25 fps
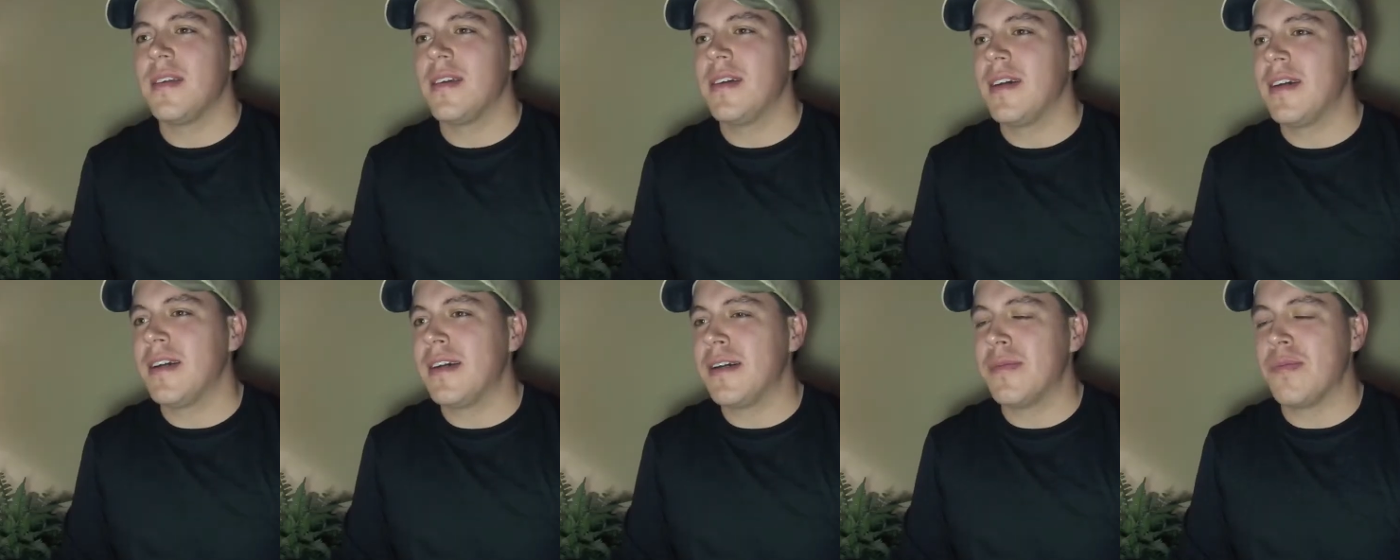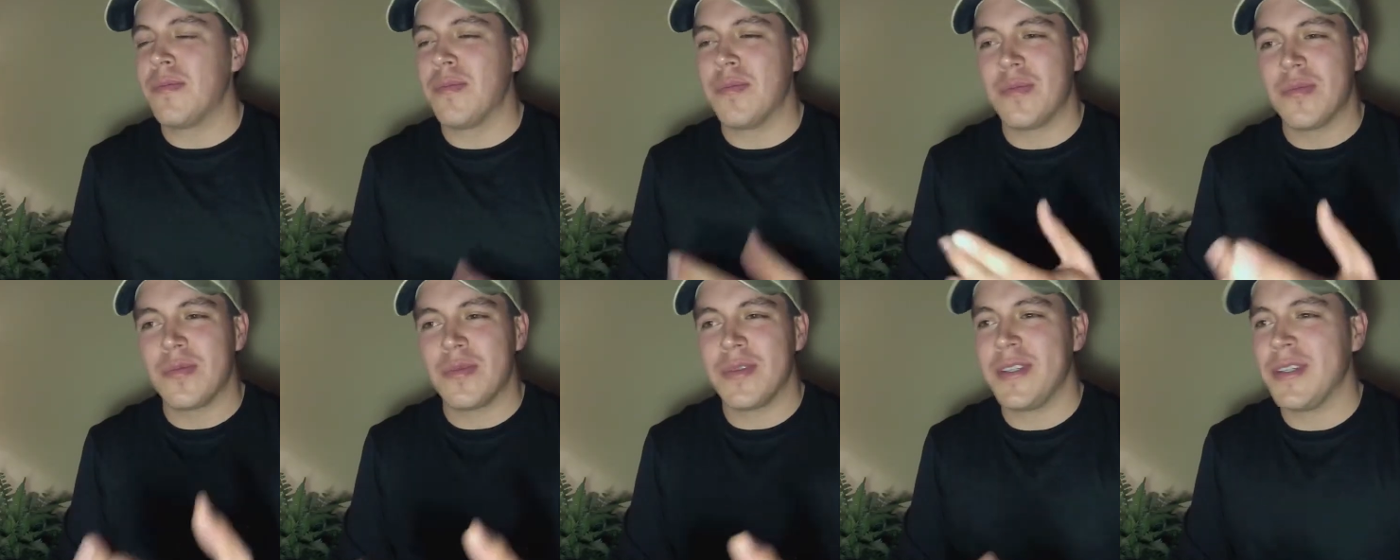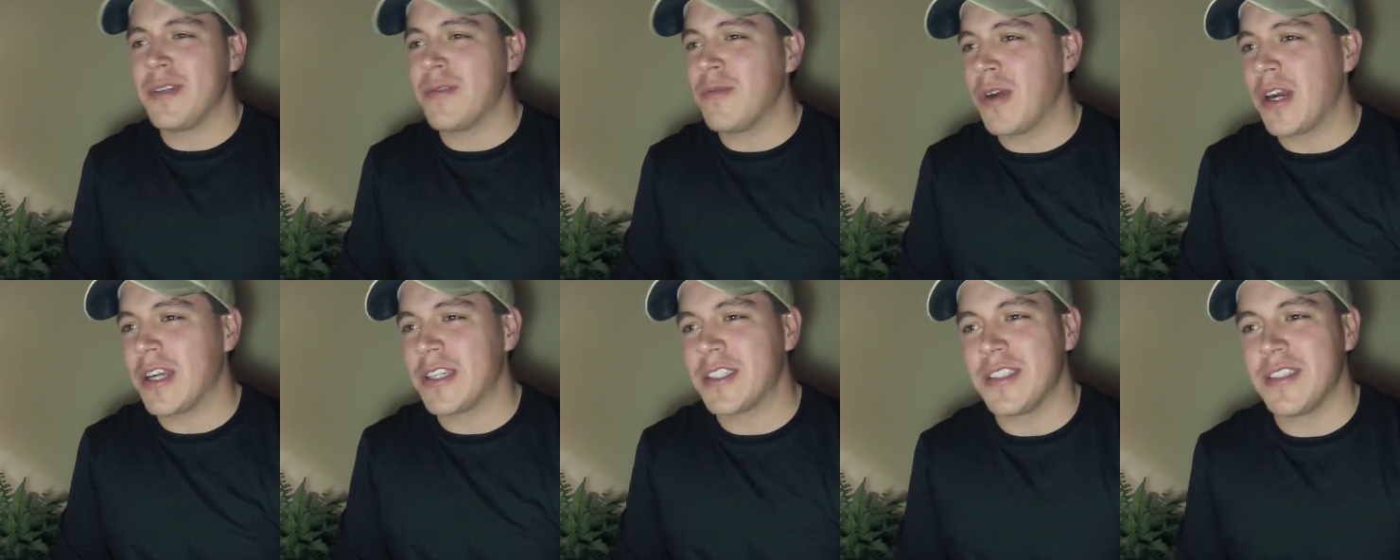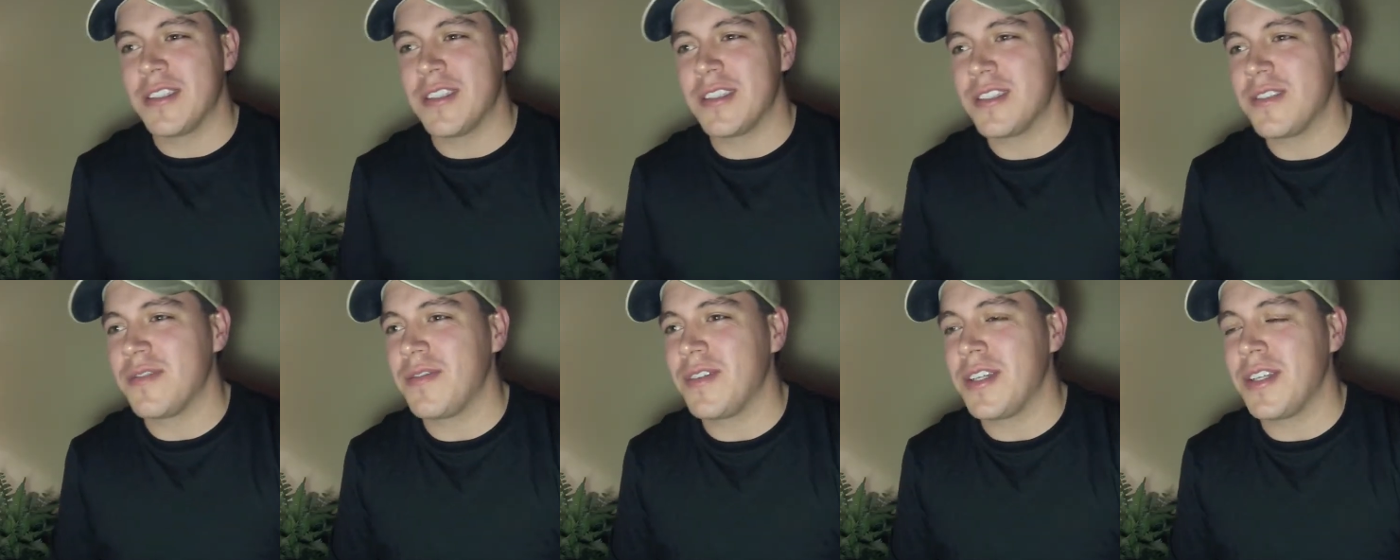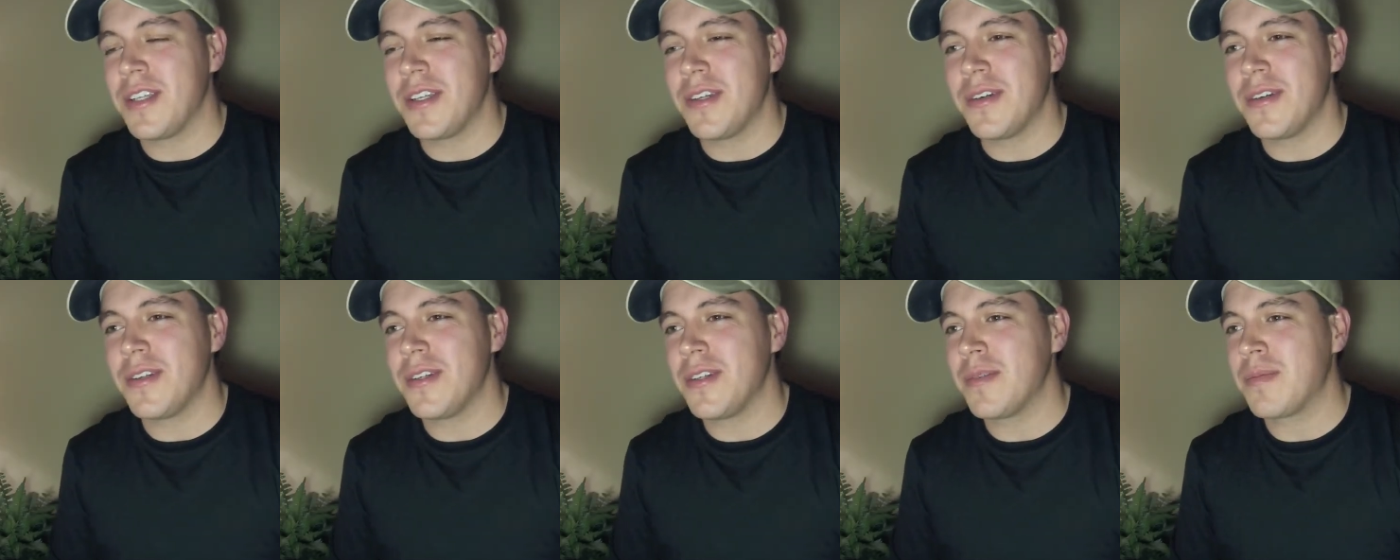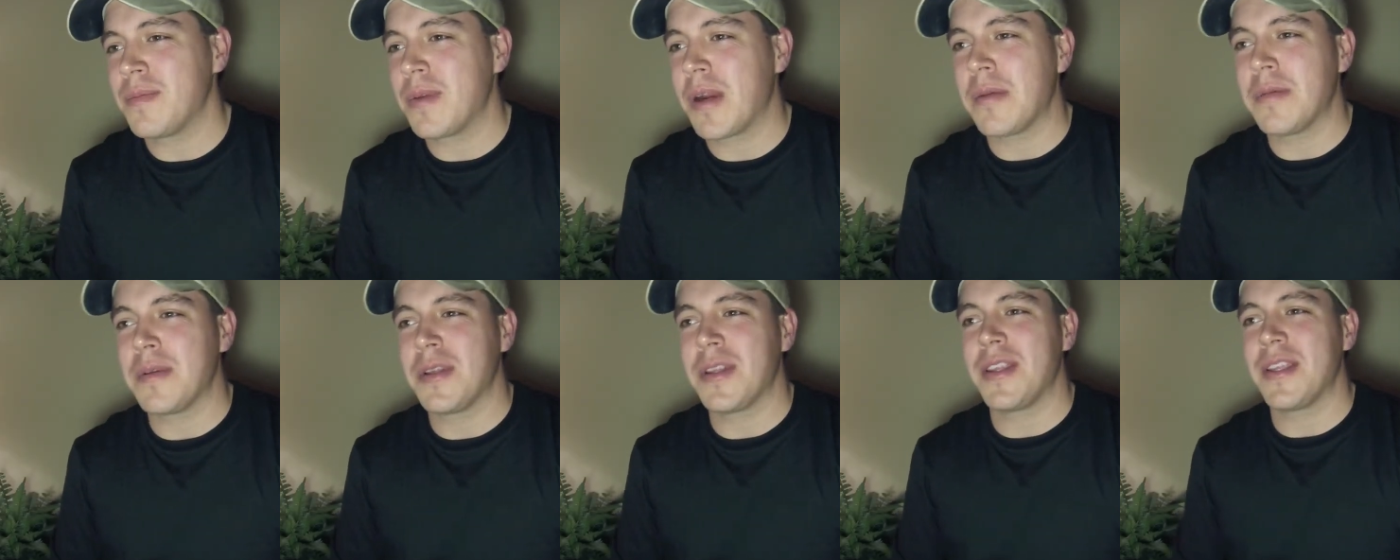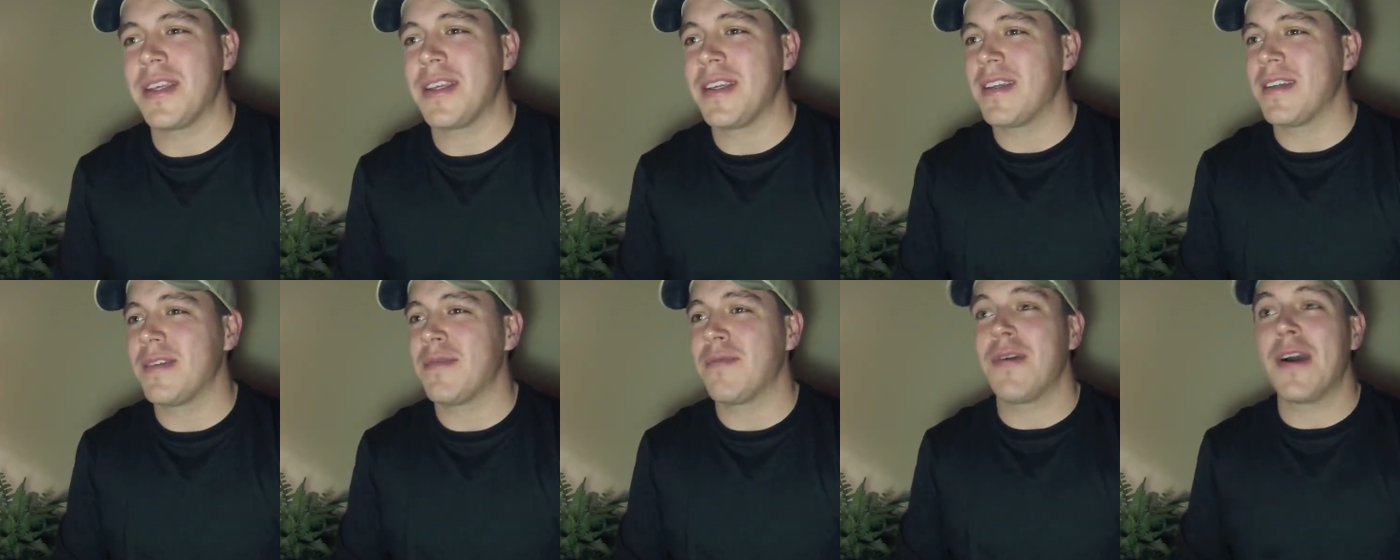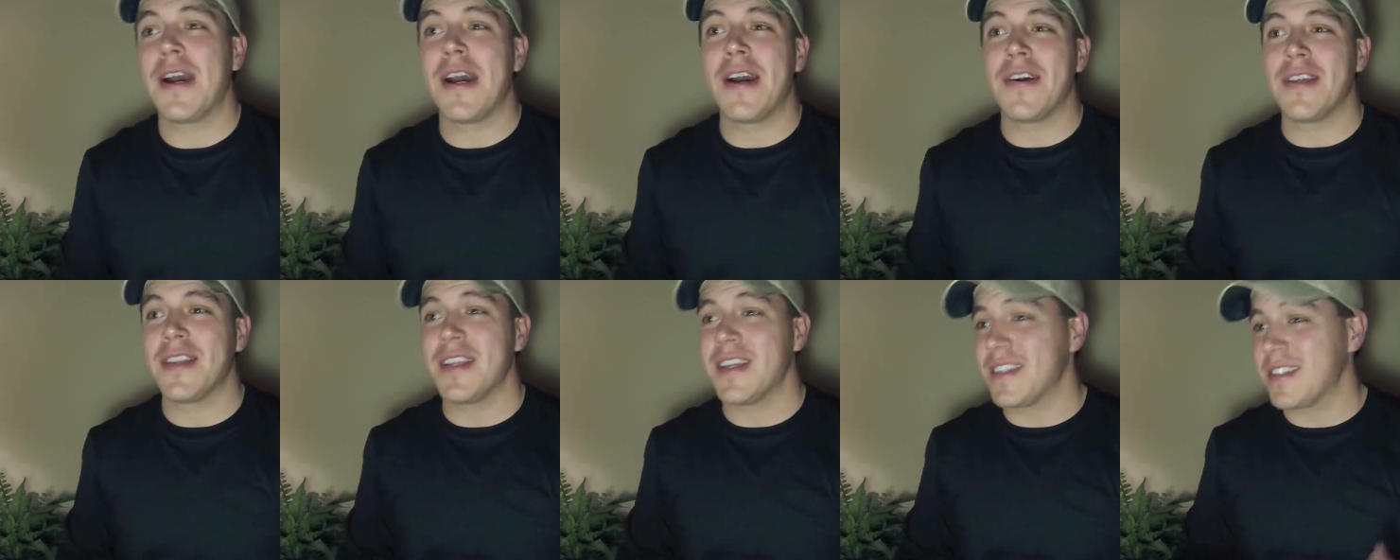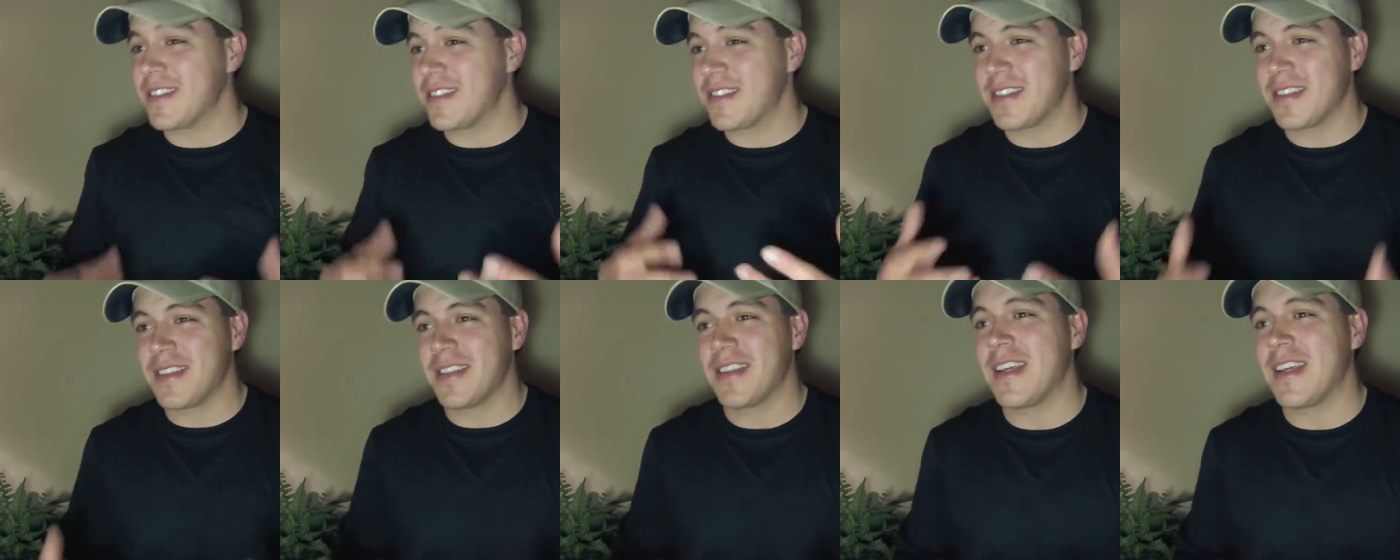Um, you're watching this video and you're probably thinking, wow, that's,